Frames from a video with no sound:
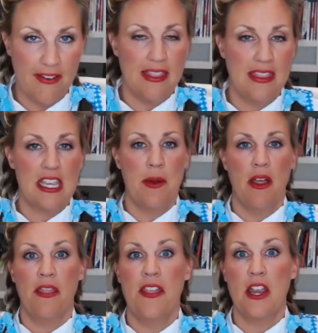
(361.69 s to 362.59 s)
and think
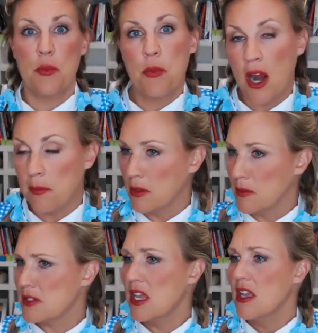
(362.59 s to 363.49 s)
about their problems,